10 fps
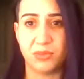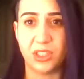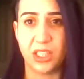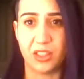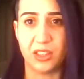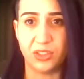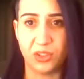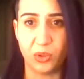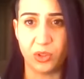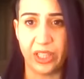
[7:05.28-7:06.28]
tell their
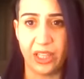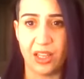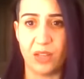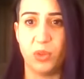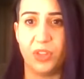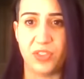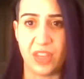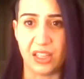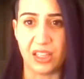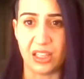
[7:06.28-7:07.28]
story and what
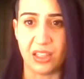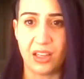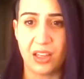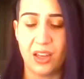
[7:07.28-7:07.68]
they need?